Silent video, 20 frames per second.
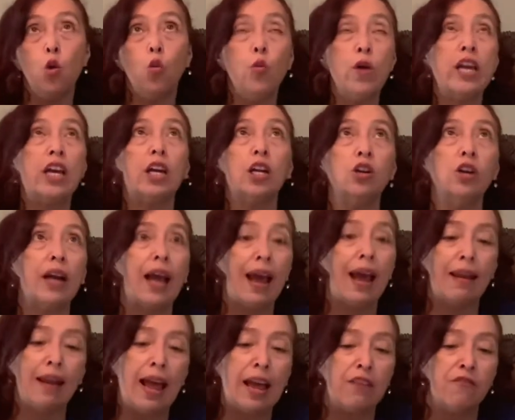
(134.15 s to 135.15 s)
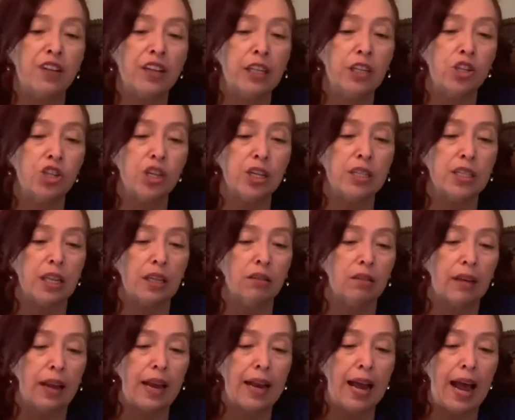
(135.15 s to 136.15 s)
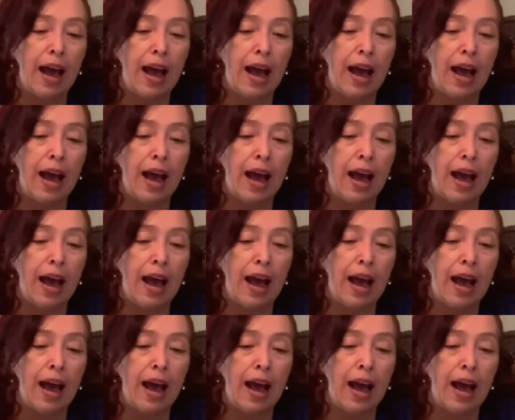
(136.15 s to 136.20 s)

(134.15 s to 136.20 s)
We could look at like villages and look at